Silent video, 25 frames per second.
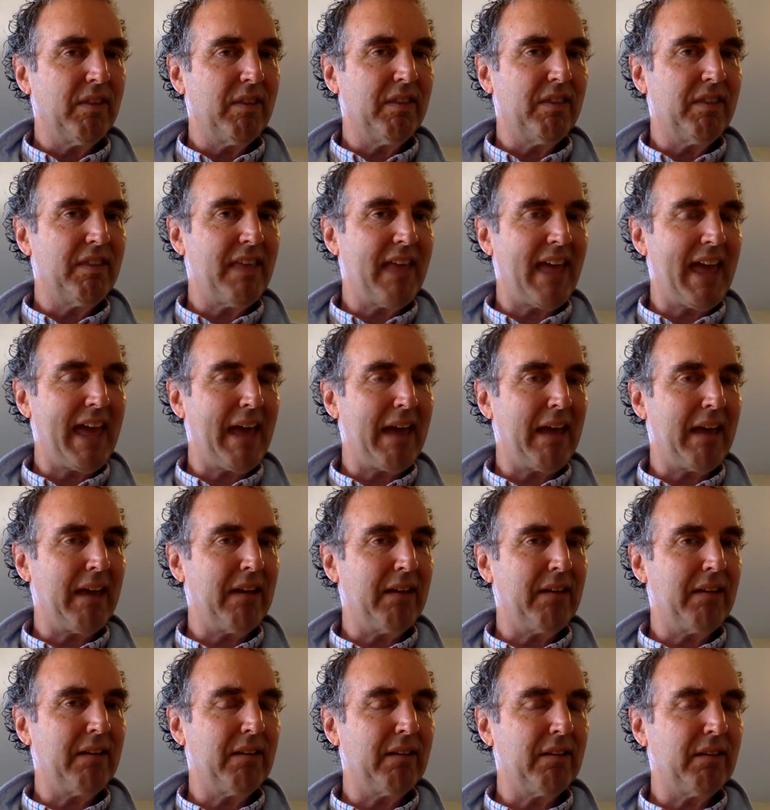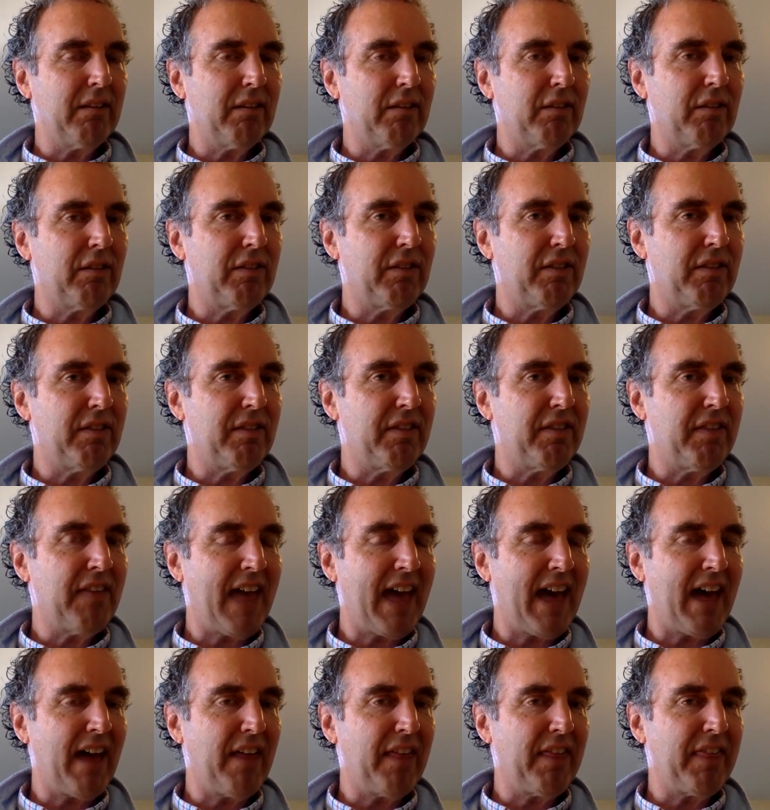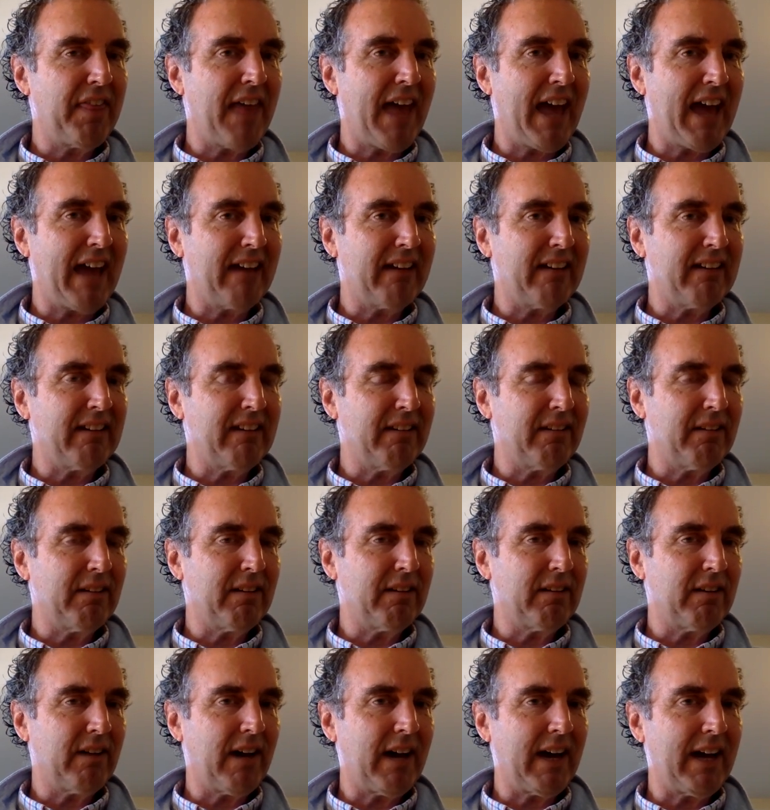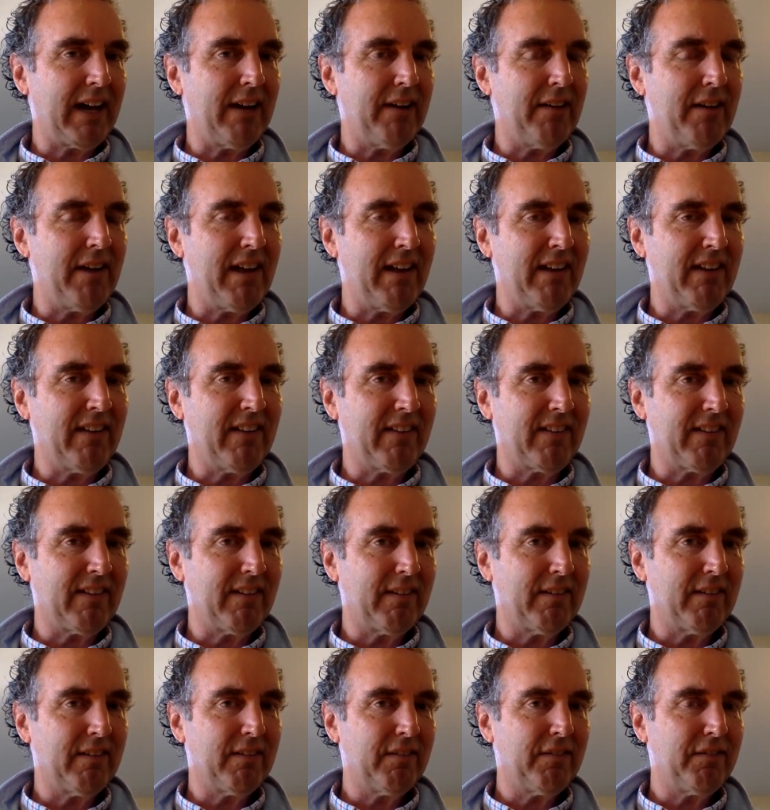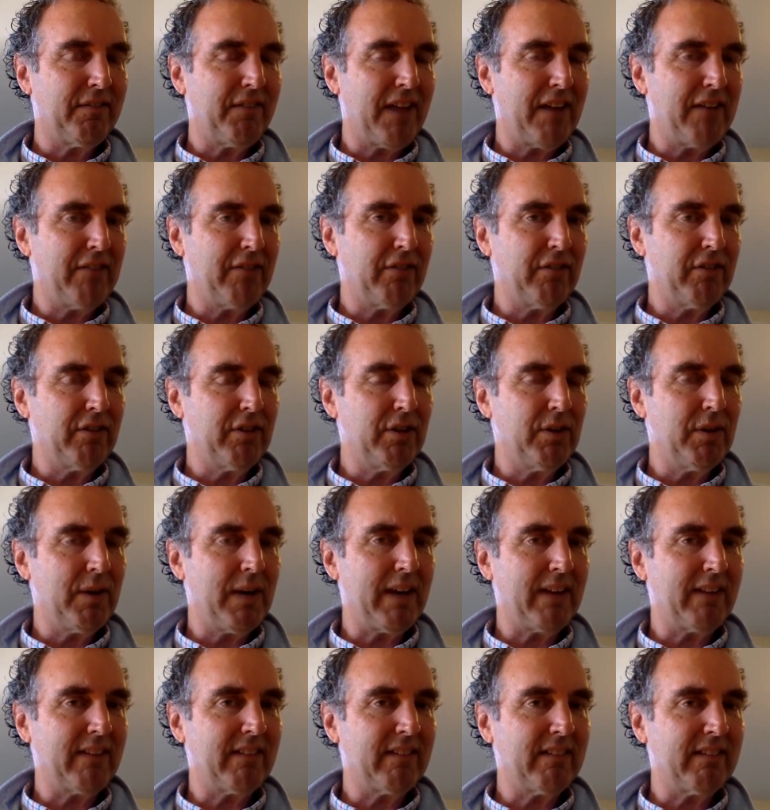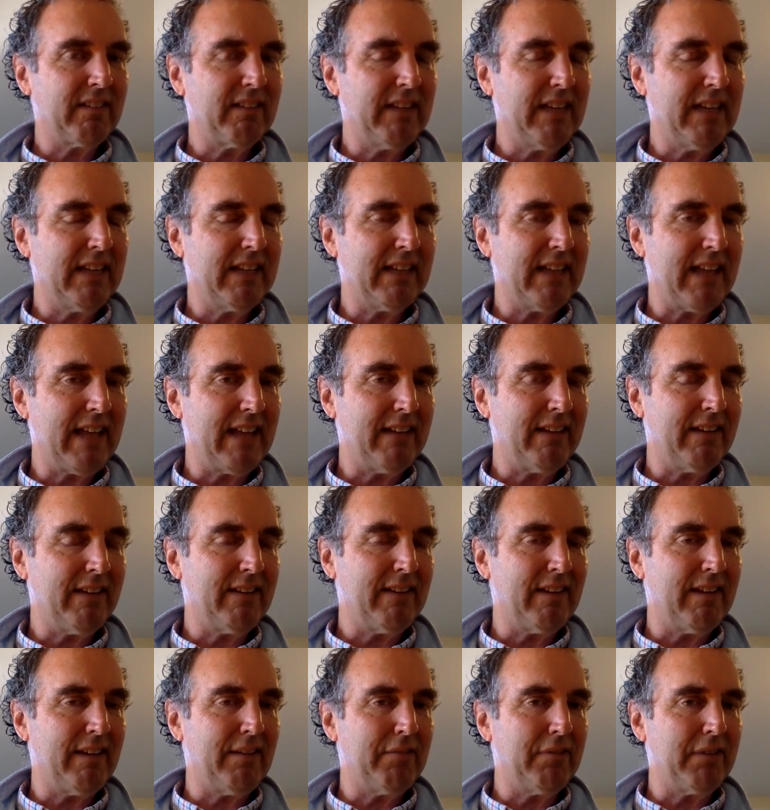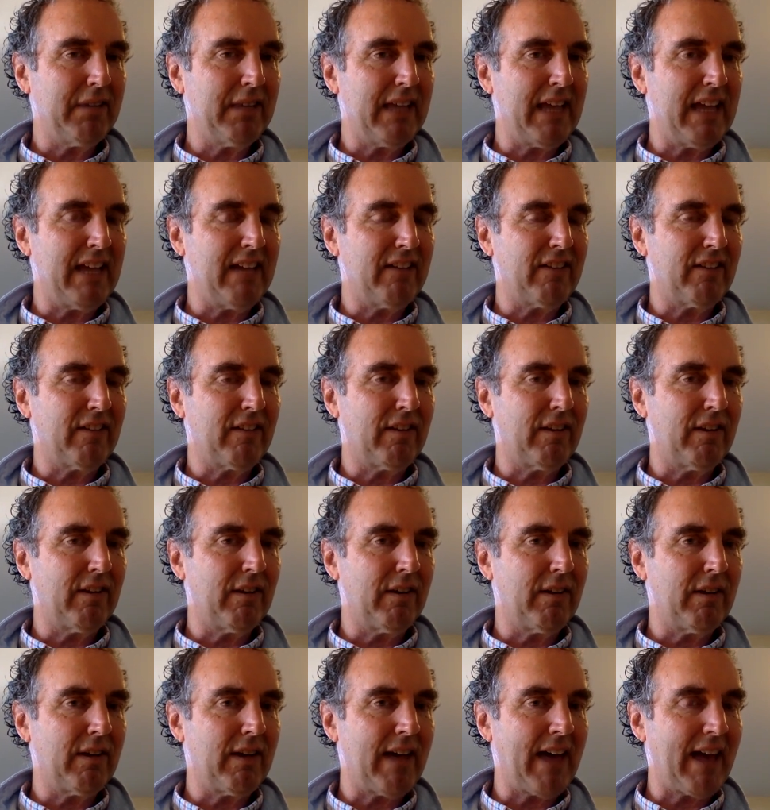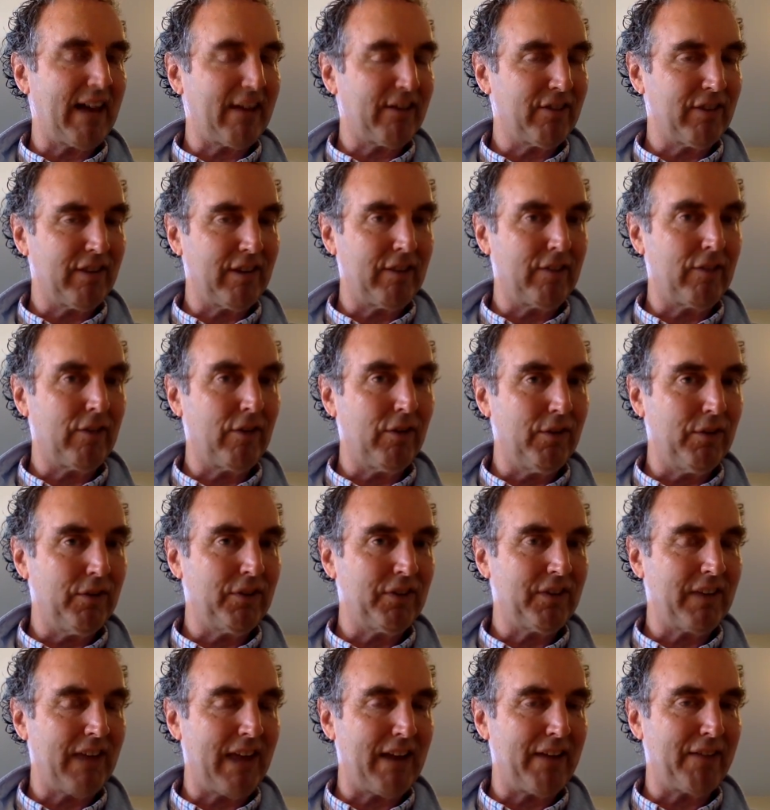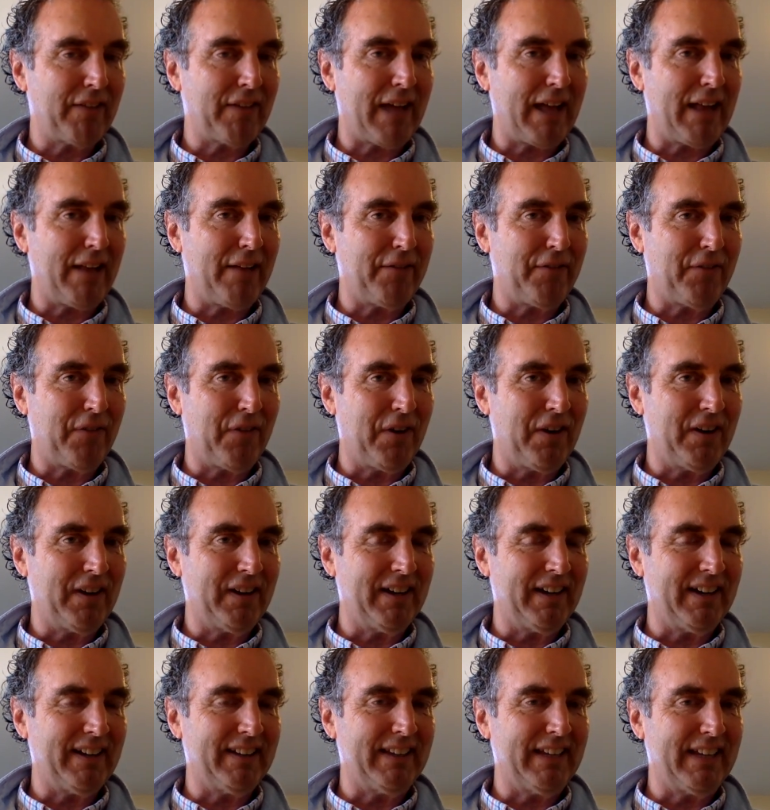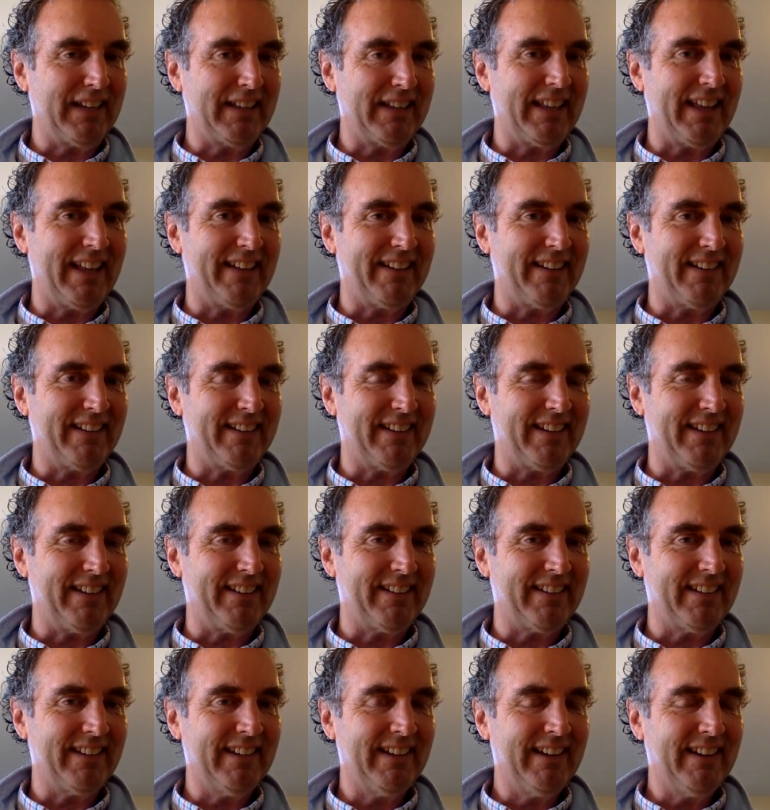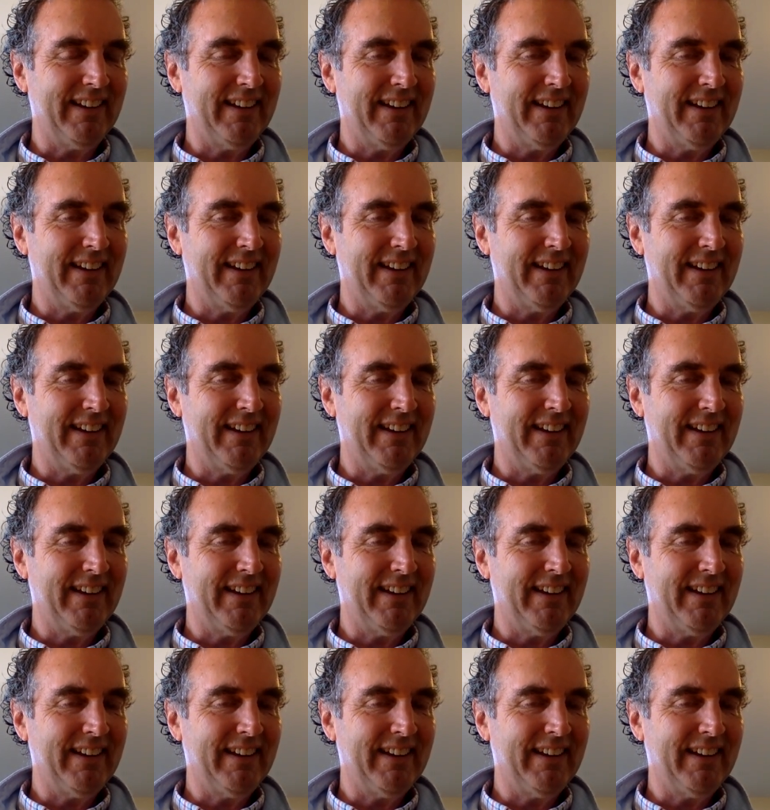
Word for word: they that that IRS federal U.S. legal entity relates to actually two state of California legal entities.